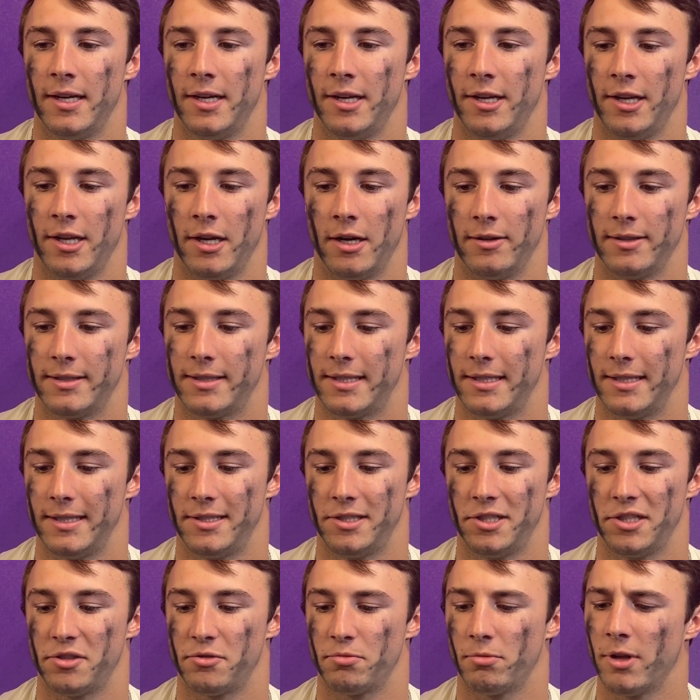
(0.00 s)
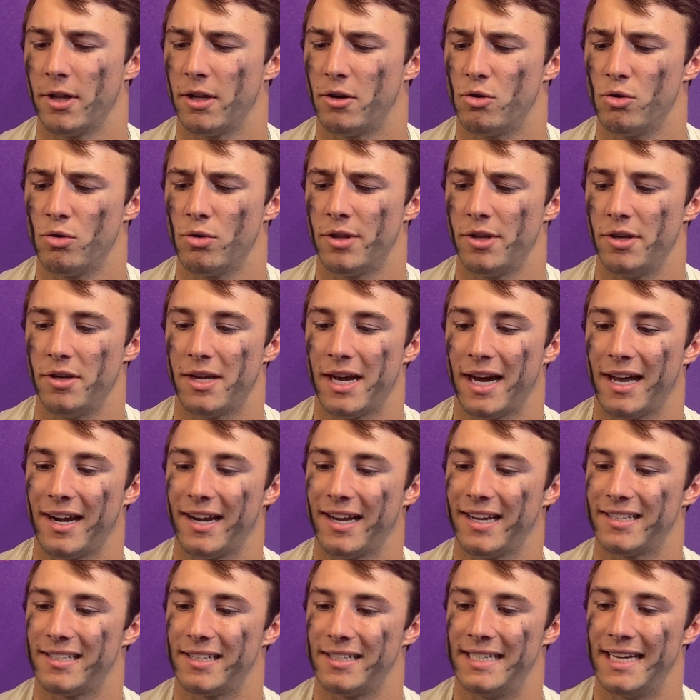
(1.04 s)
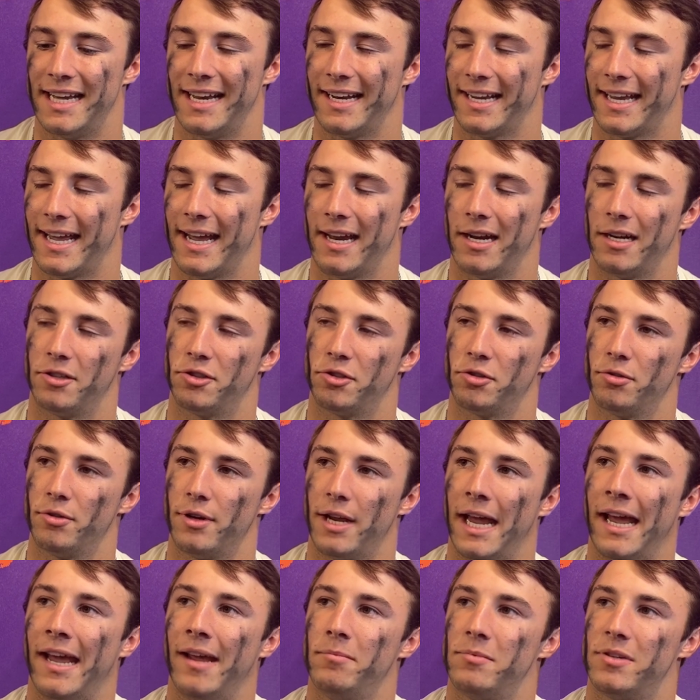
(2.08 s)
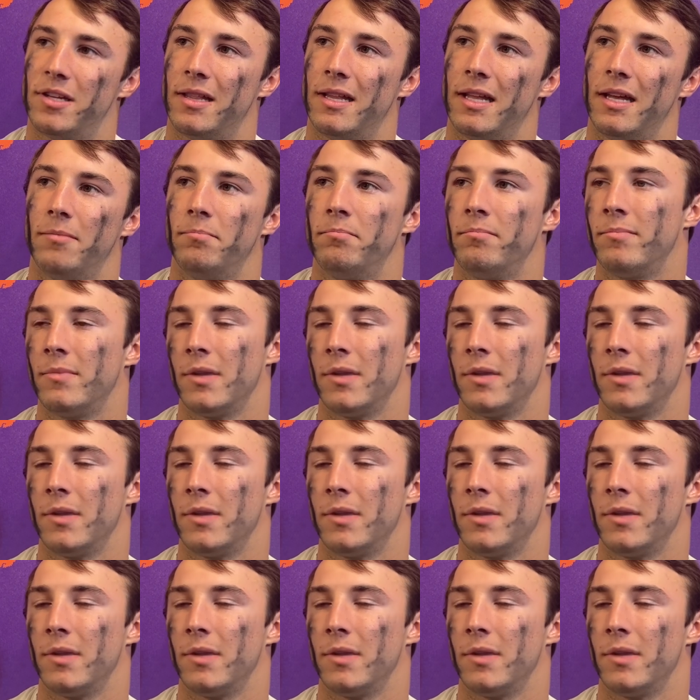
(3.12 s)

you know, it's just really cool that you kind of get to dedicate a true game to them.